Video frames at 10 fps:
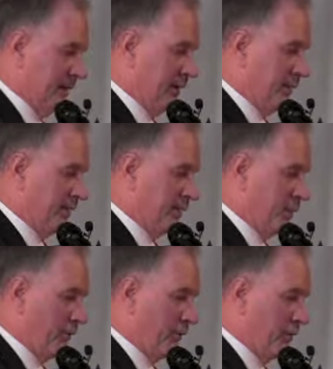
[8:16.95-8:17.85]
There is a
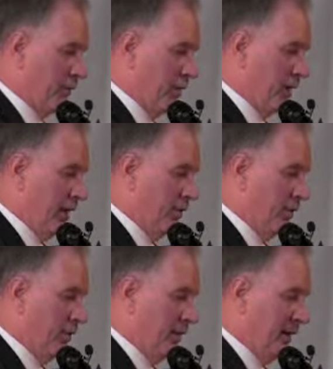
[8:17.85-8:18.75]
perfect joy and
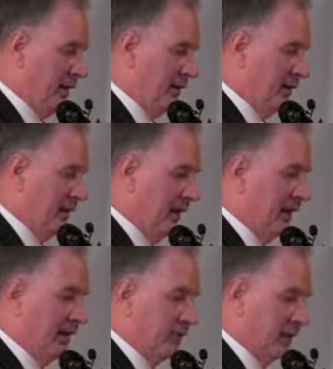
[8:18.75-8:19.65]
beauty
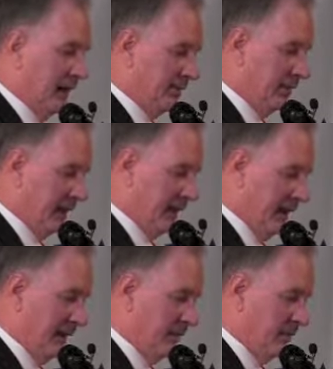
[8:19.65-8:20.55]
in the everlasting
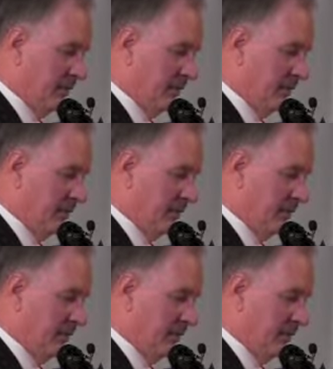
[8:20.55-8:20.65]
light.